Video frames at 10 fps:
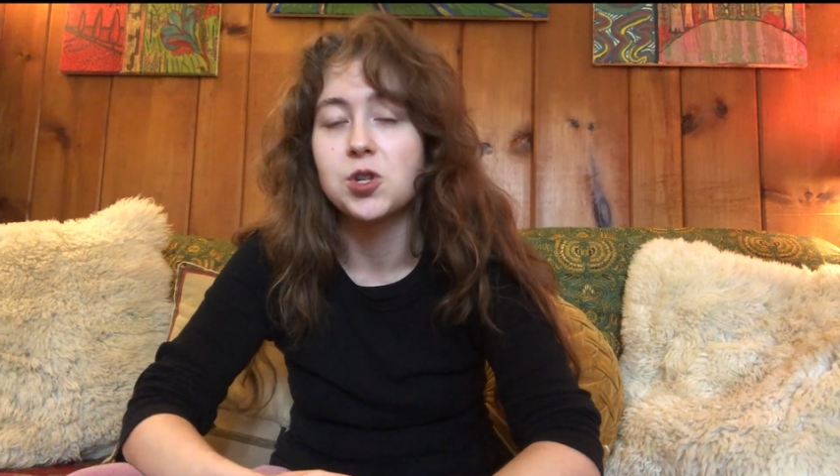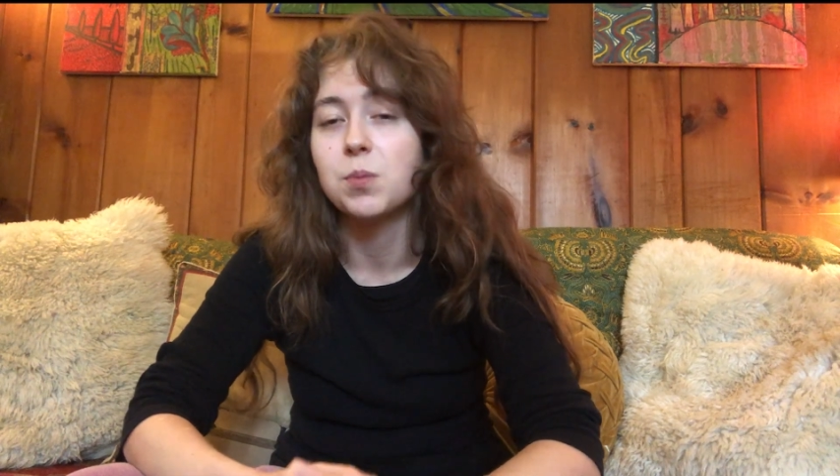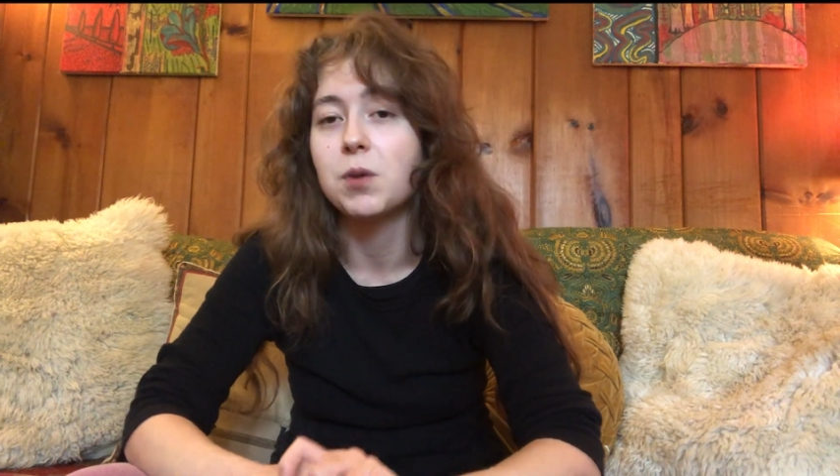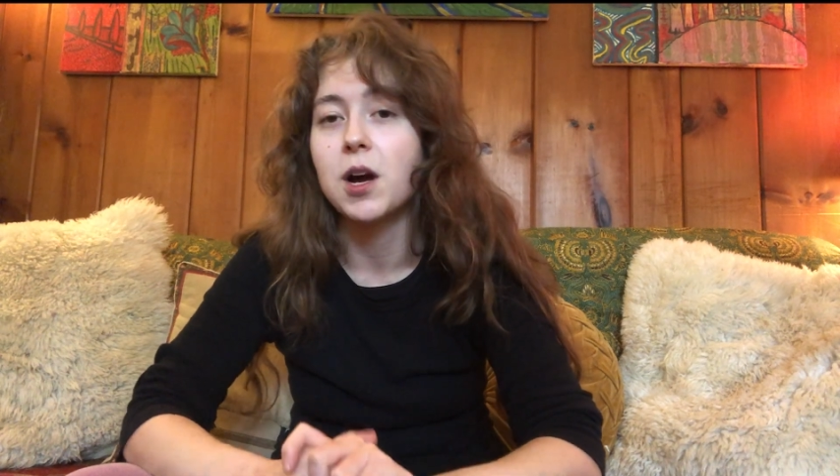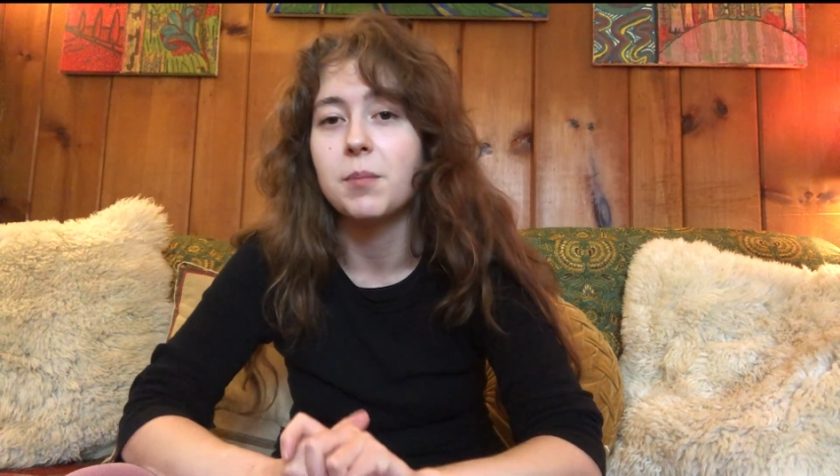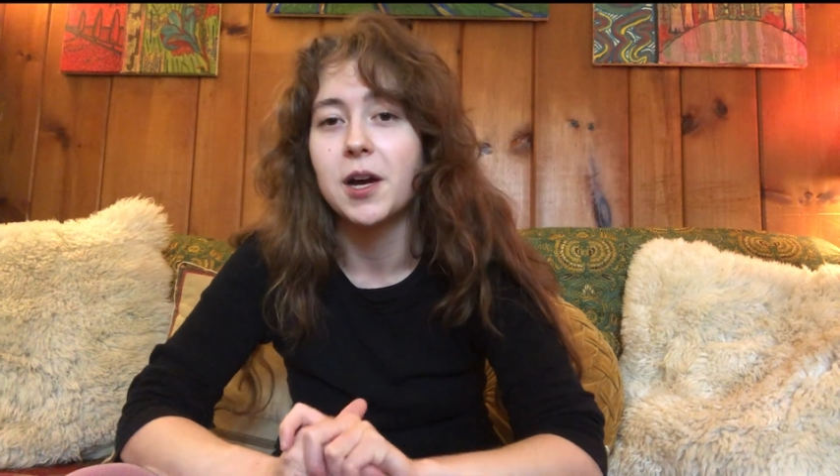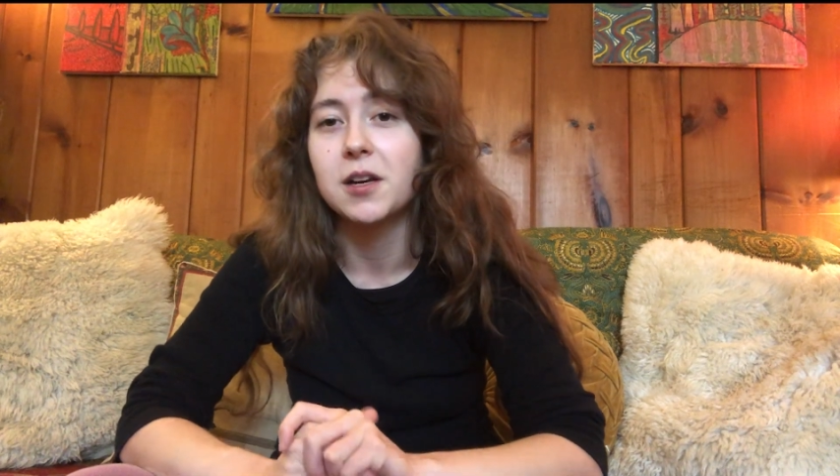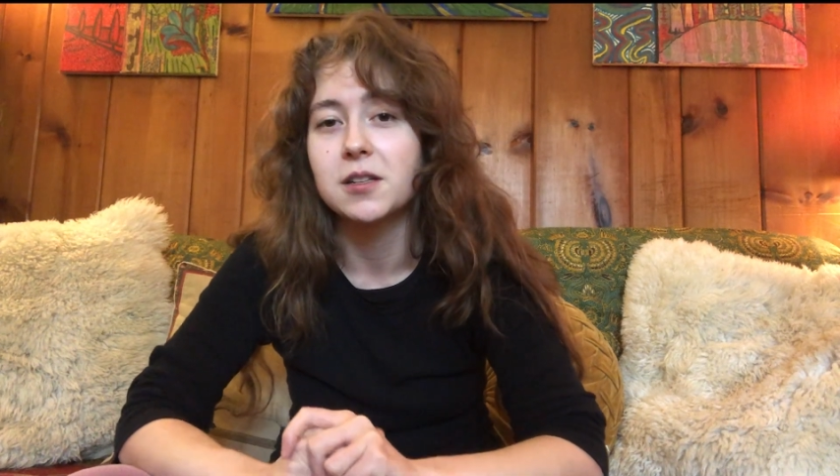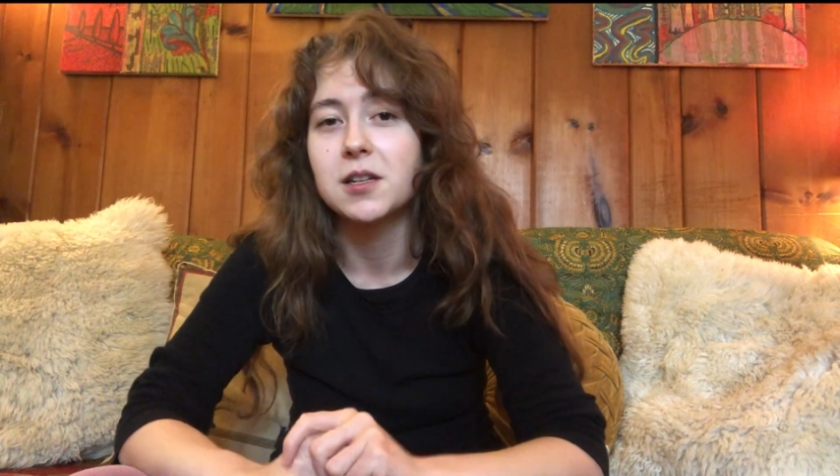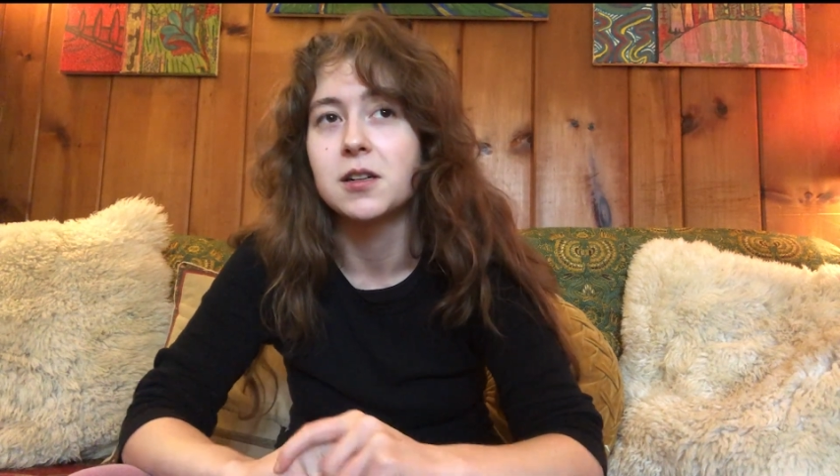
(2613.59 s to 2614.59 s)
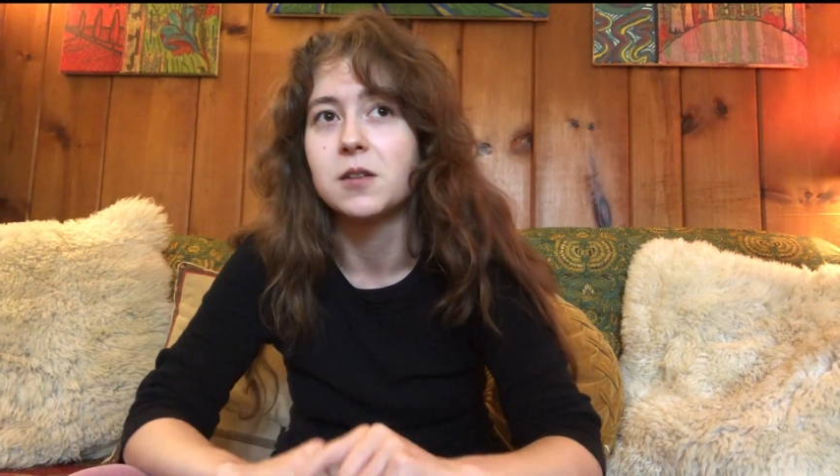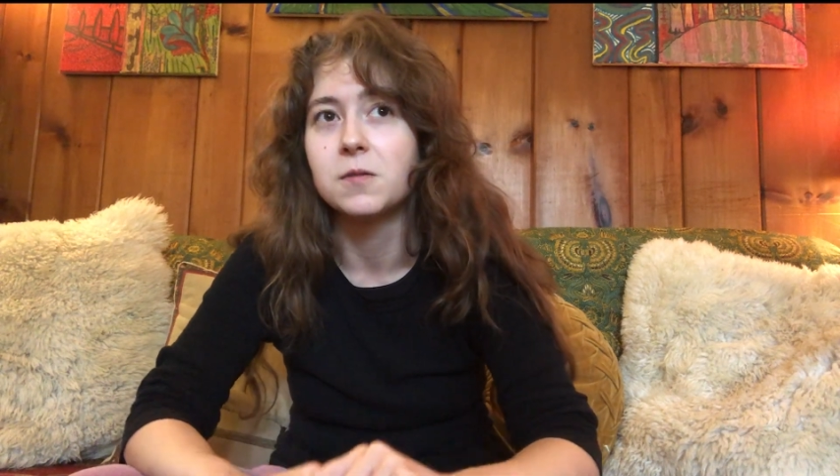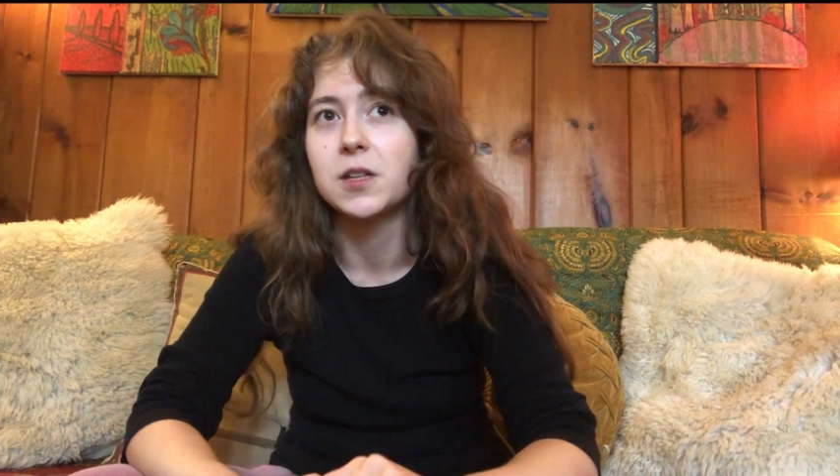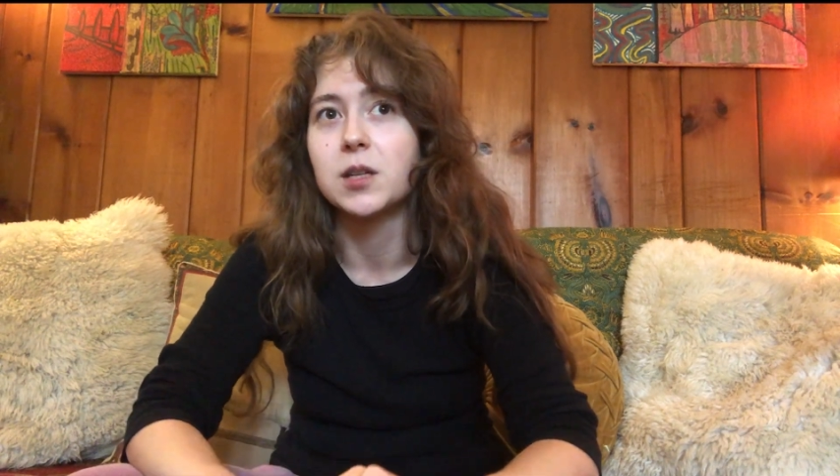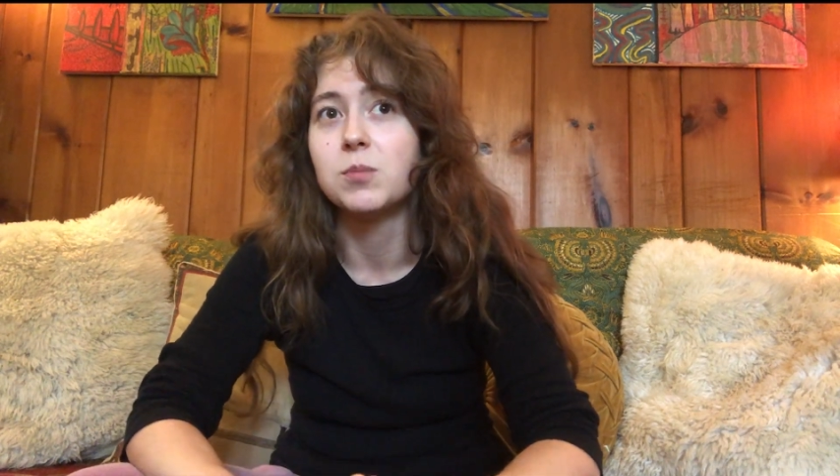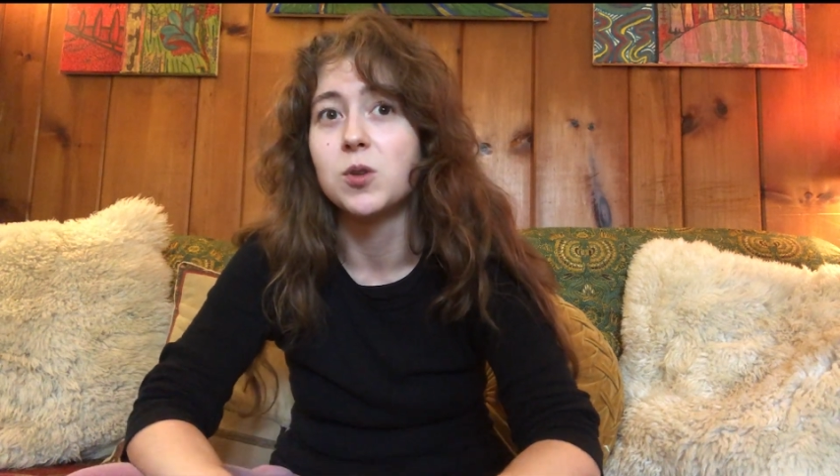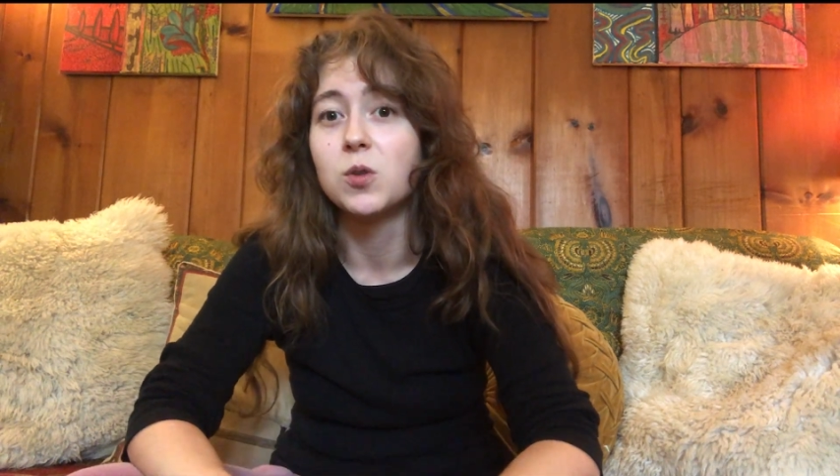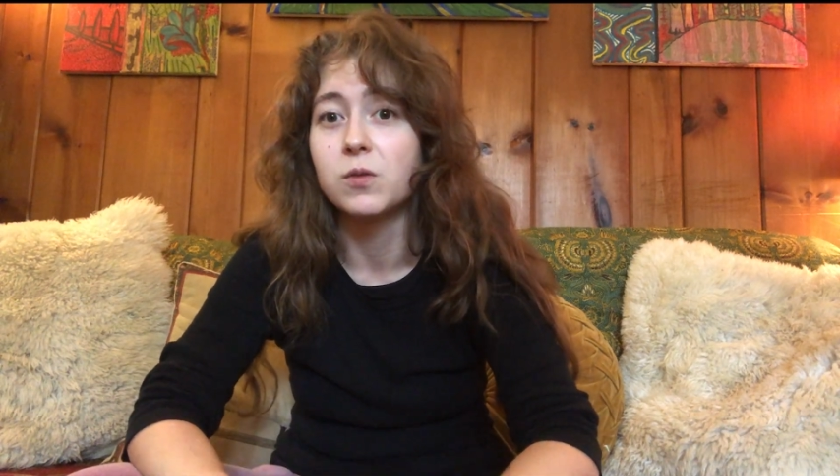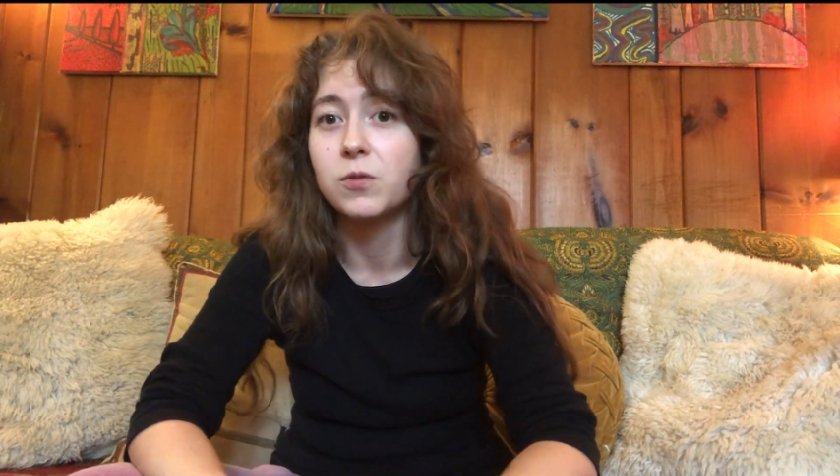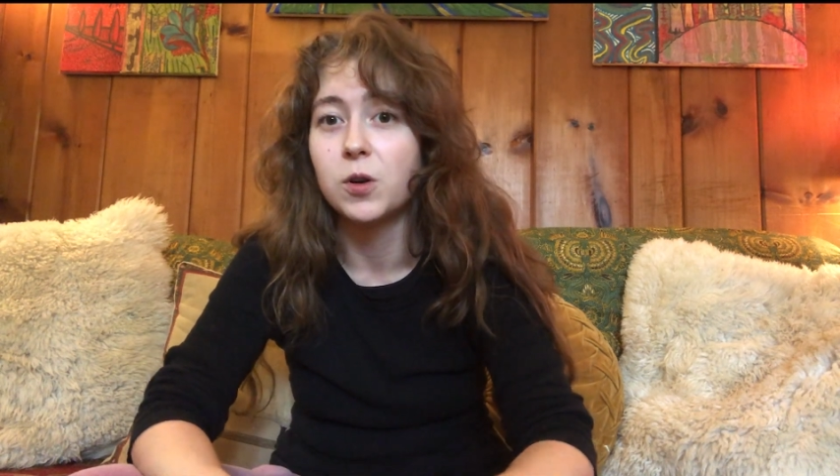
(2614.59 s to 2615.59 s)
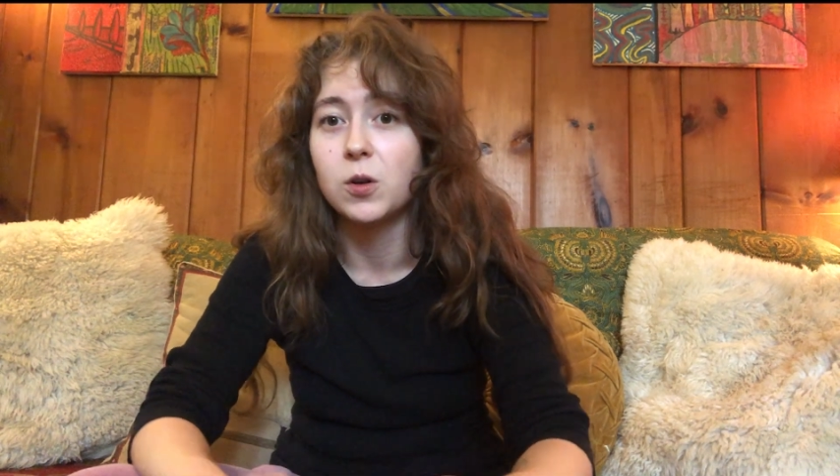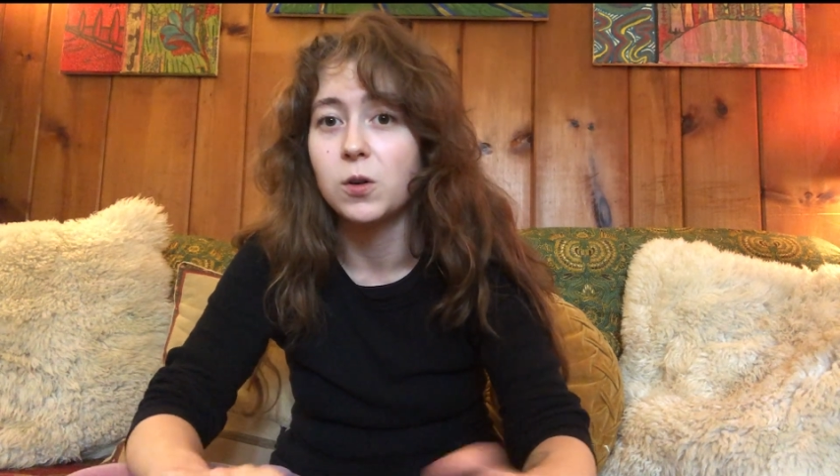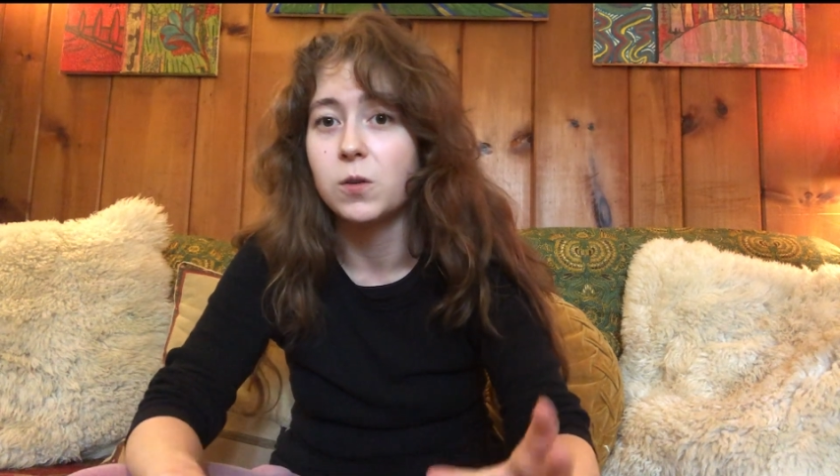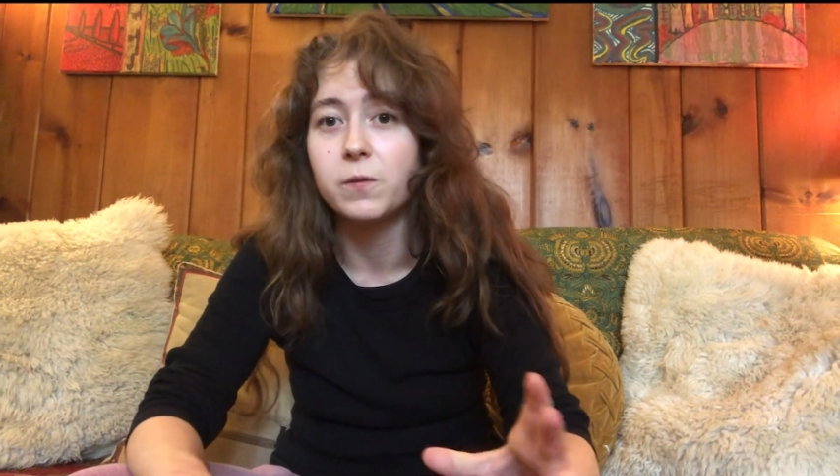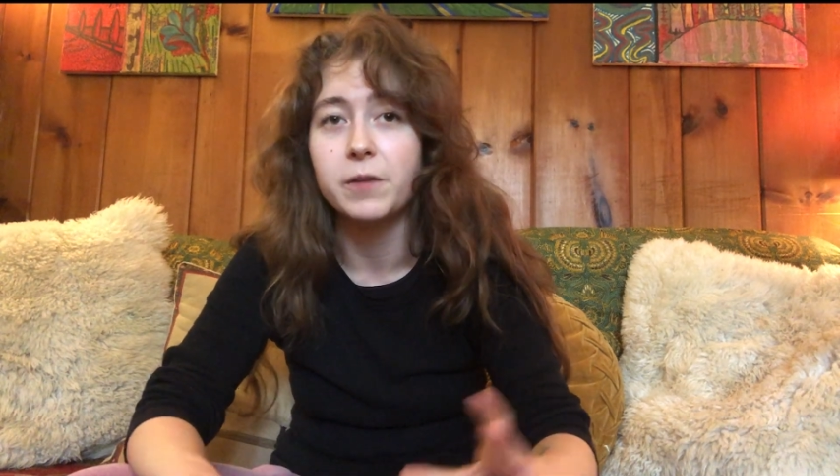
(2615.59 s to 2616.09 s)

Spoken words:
she brought back a ton of like beautiful